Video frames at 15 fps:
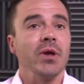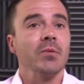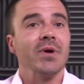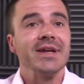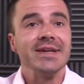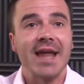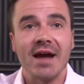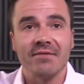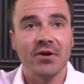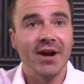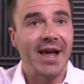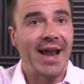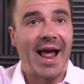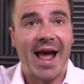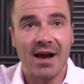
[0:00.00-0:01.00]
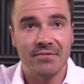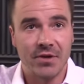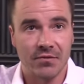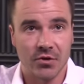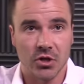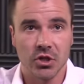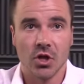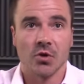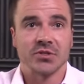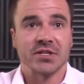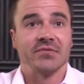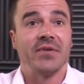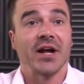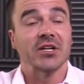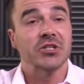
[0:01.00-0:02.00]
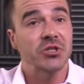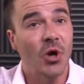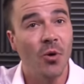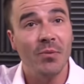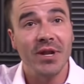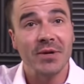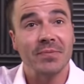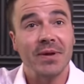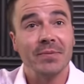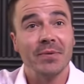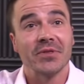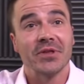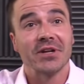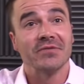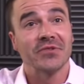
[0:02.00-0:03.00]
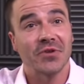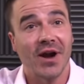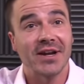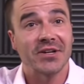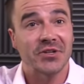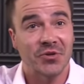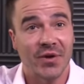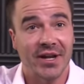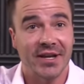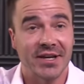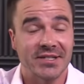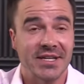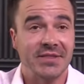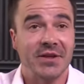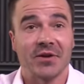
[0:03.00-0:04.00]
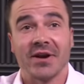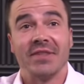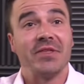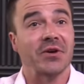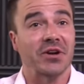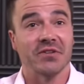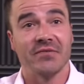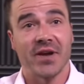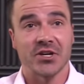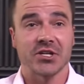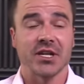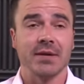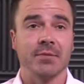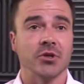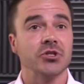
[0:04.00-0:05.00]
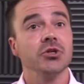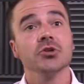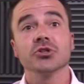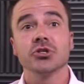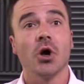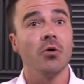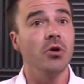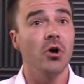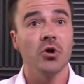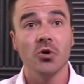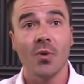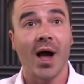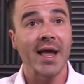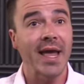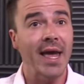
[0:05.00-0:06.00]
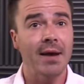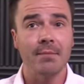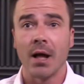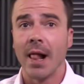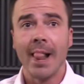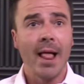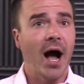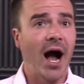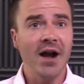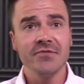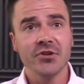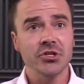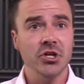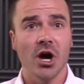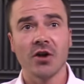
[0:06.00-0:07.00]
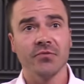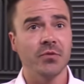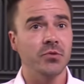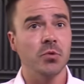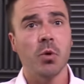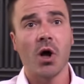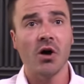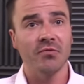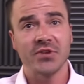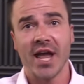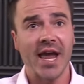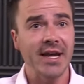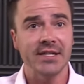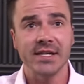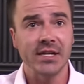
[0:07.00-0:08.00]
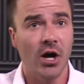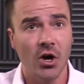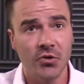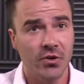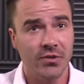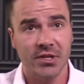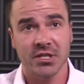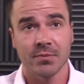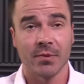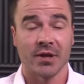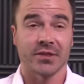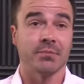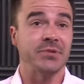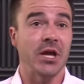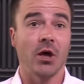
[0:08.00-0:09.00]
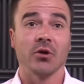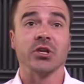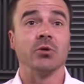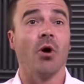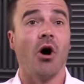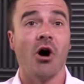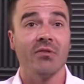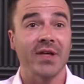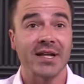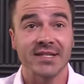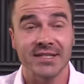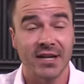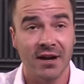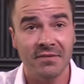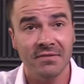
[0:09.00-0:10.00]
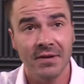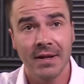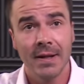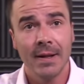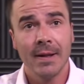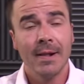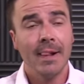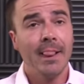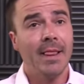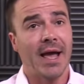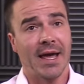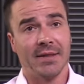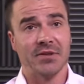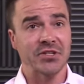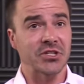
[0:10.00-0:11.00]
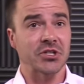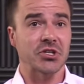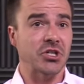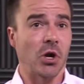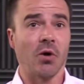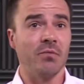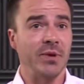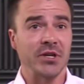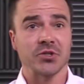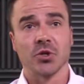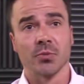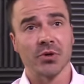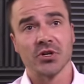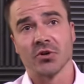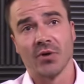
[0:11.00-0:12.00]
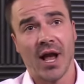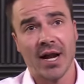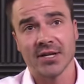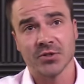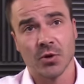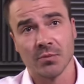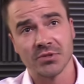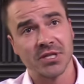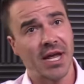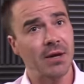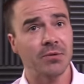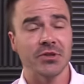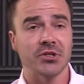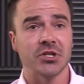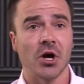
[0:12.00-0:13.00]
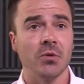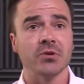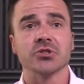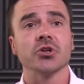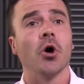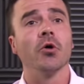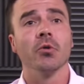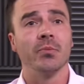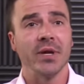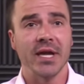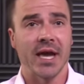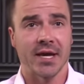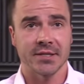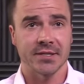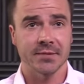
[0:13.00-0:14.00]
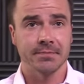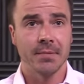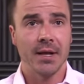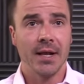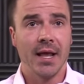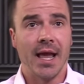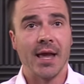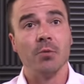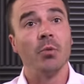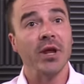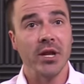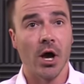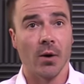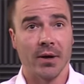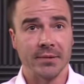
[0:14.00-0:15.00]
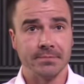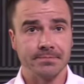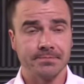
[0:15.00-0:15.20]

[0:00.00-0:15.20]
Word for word: would never and have never closed. In fact, so many people that have tried to trick us in their in their confession emails, you just don't know who I am. I've just gone from 12 to 1800 this month. I'm telling you all that stuff and this is a show of being super direct, so I'm staying with the tone, is total BS. And we know it.